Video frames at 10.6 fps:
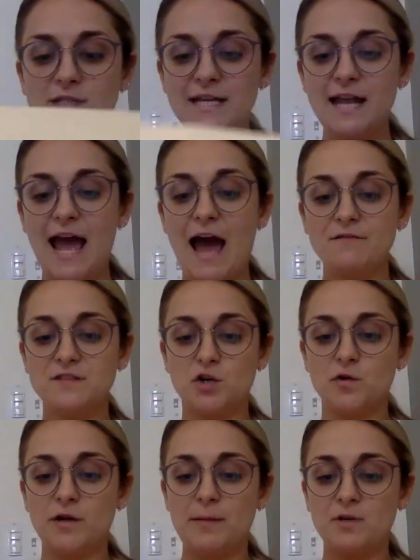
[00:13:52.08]
it in half to
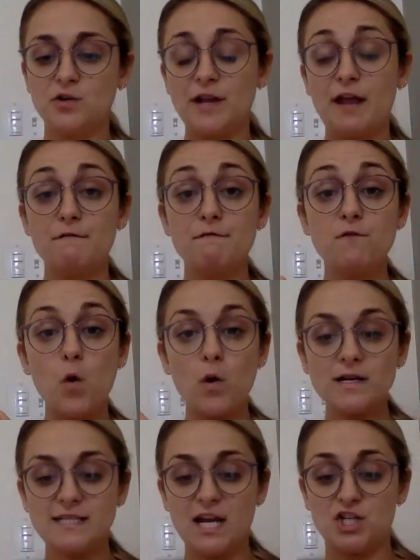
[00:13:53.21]
create 4
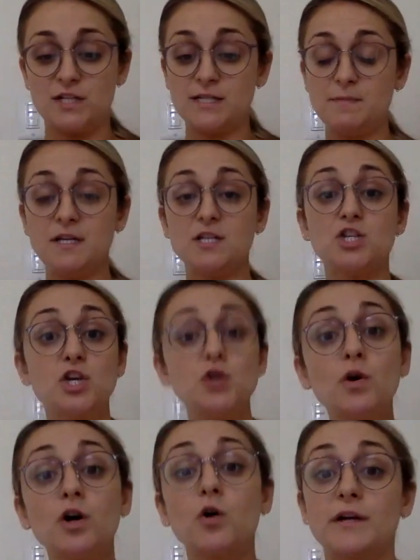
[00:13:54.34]
sections, because you
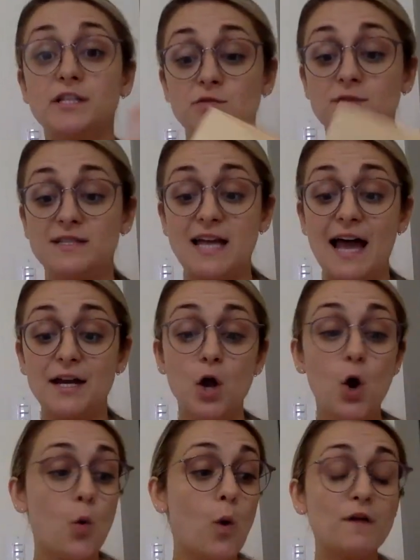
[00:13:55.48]
are going to decide
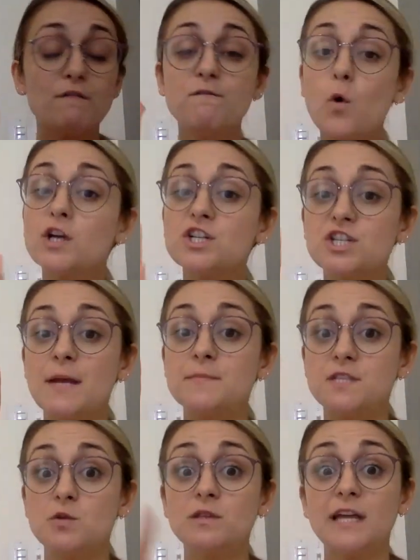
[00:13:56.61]
what 4 shapes
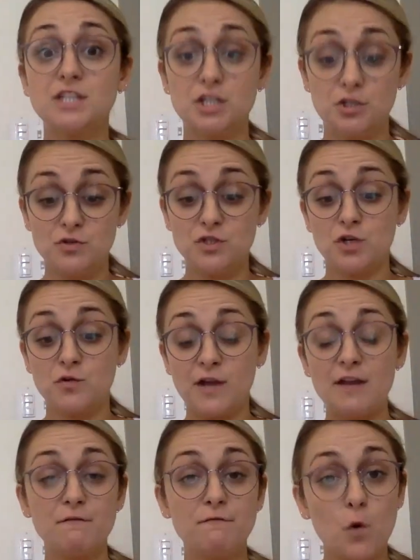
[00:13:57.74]
you would like to use to
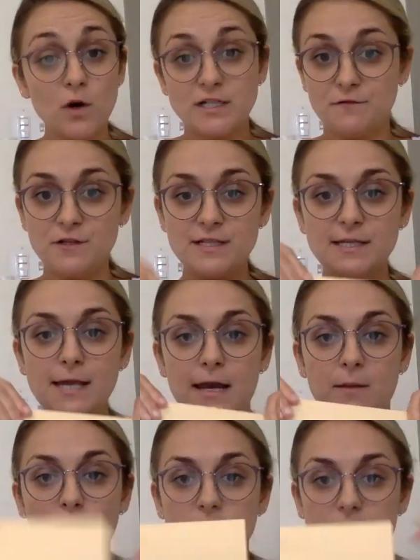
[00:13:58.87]
create 4 different sea
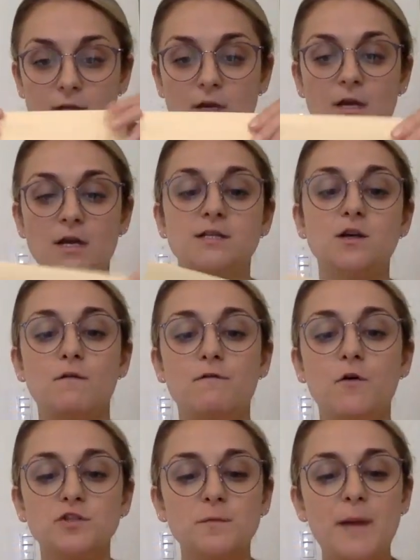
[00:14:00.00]
animals. So
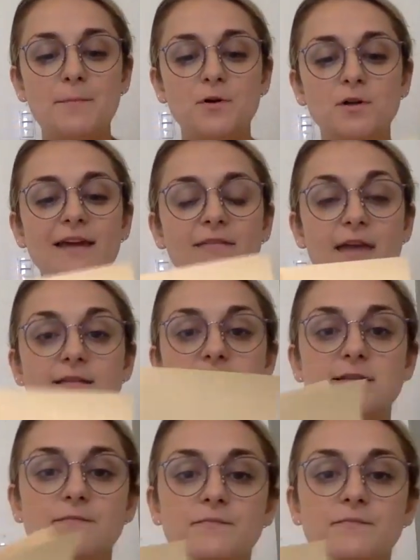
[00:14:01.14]
fold your paper like this,